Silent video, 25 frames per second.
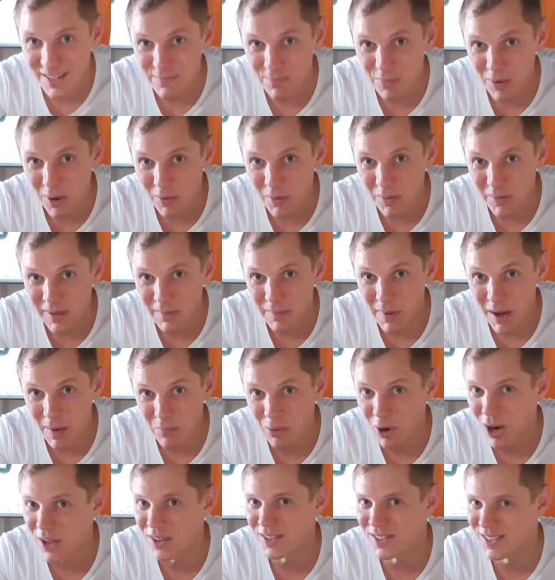probably my
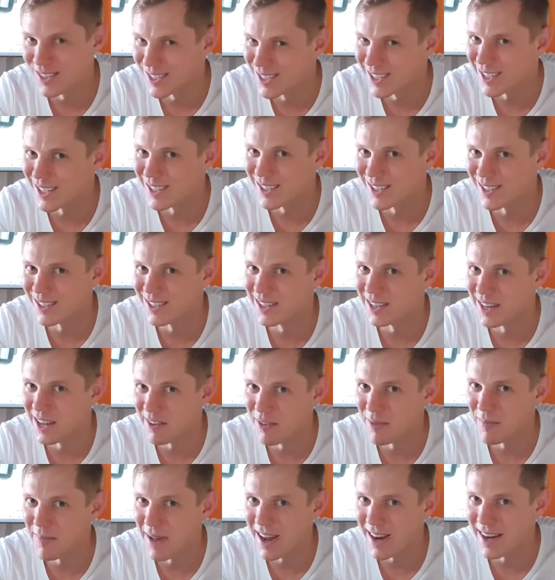brothers and sisters that
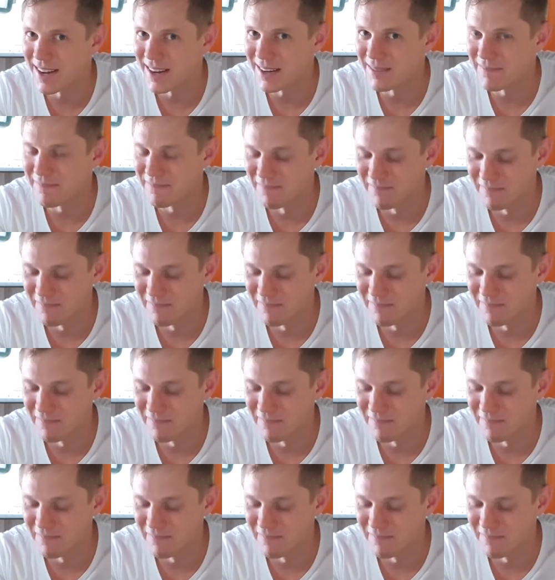never made it.